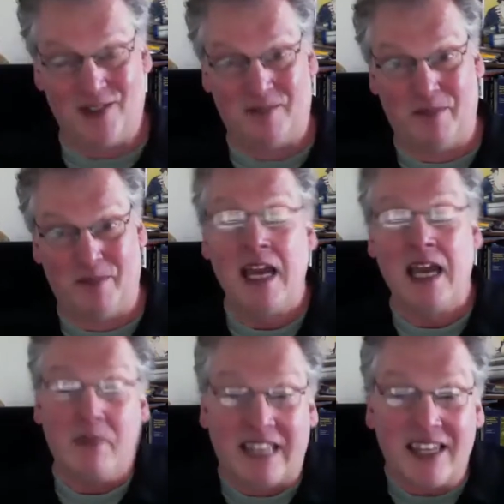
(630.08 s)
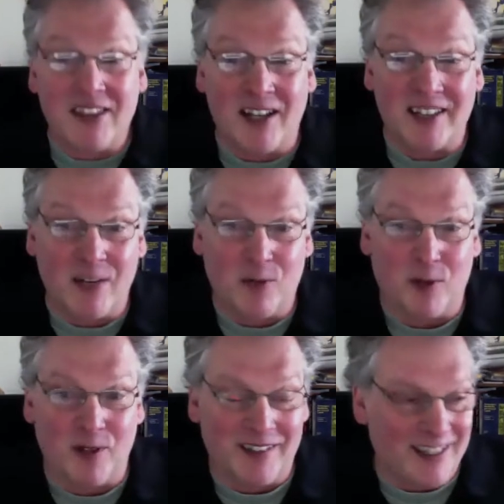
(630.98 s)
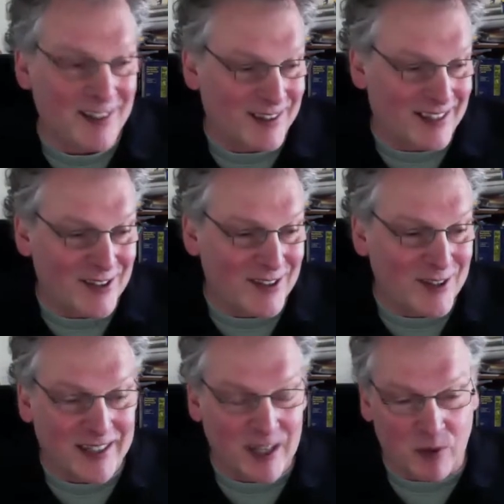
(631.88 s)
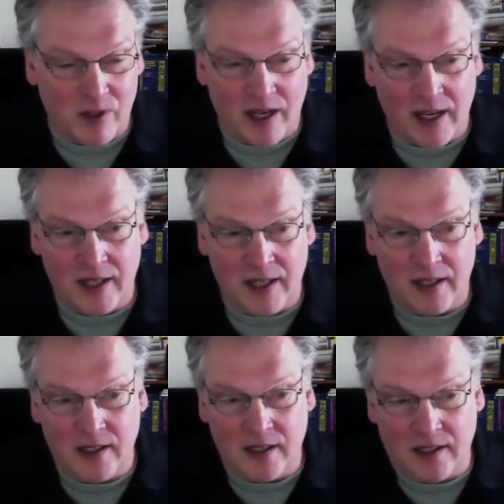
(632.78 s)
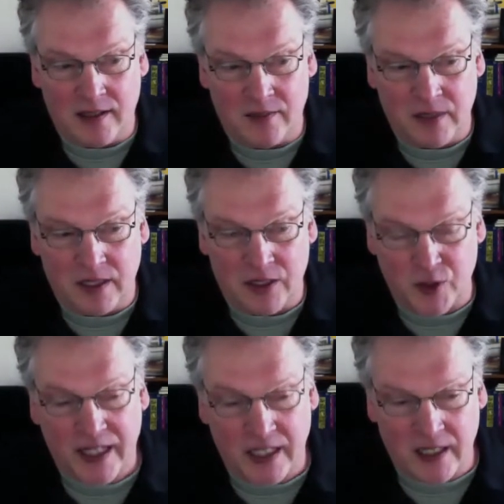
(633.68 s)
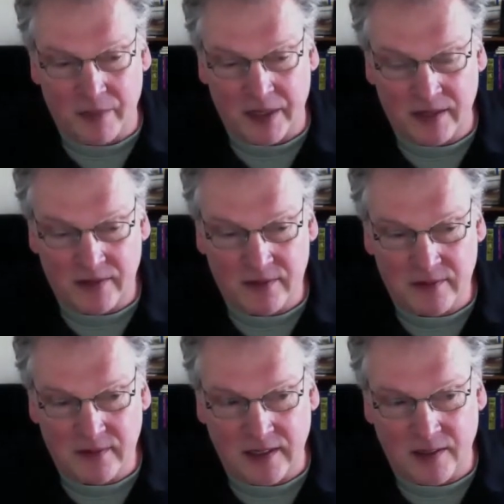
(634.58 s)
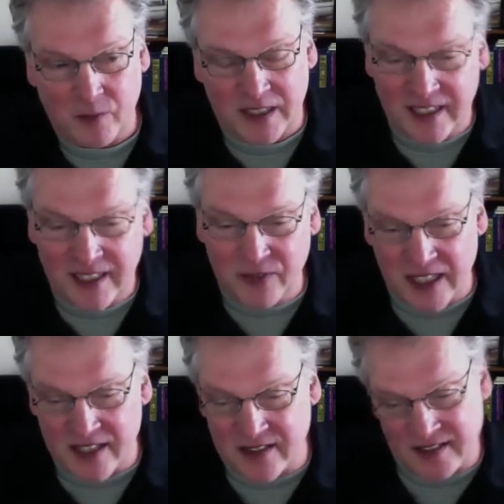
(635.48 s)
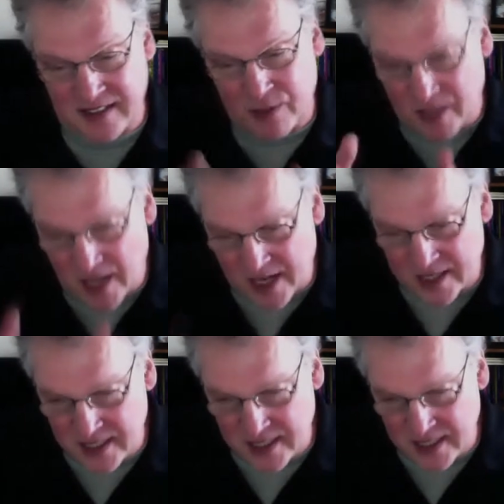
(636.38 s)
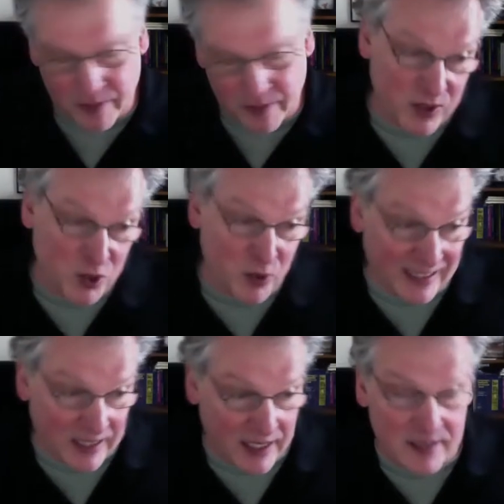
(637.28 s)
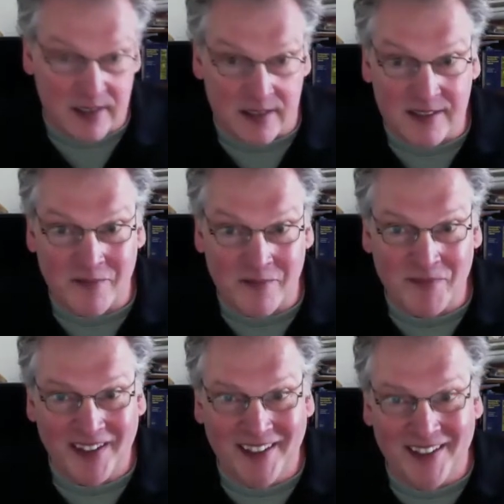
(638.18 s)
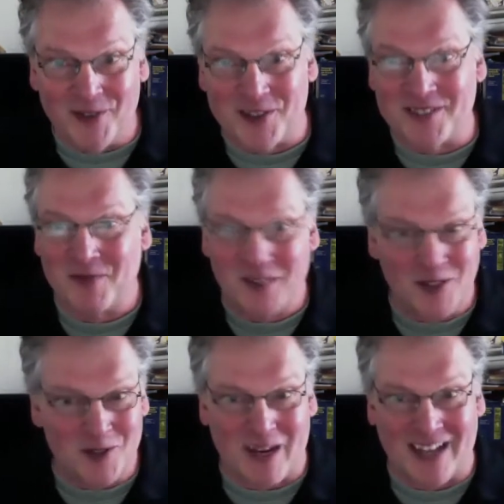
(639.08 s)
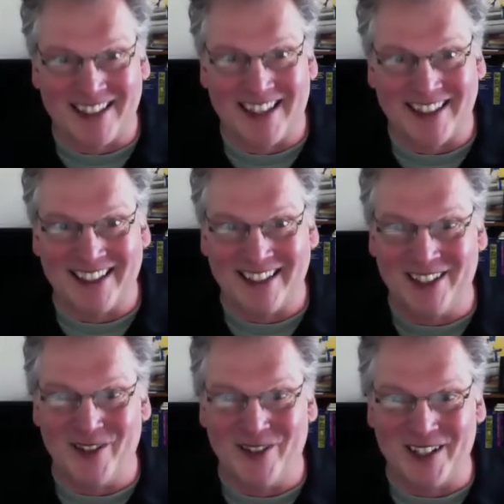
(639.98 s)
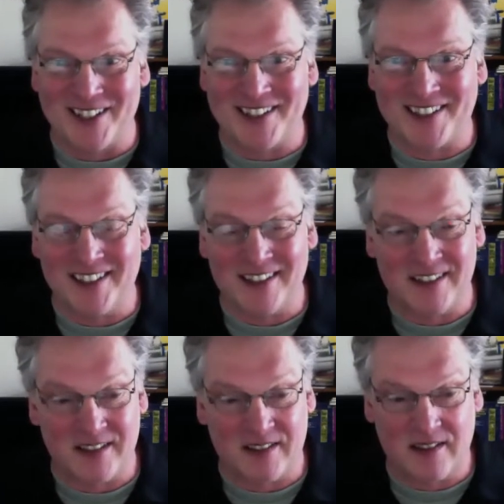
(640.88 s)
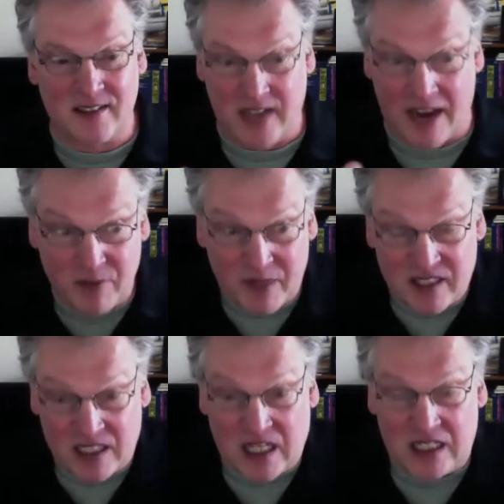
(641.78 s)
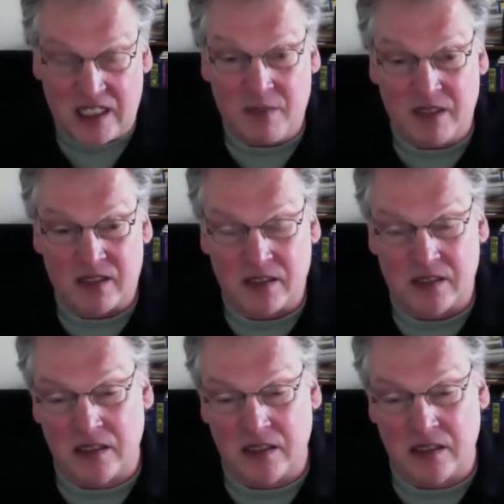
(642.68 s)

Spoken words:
big. But they thought they were a trading company. What they didn't realize is that they were an IT company with a trading license, which goes back to that thing, where it's everybody's in the IT business,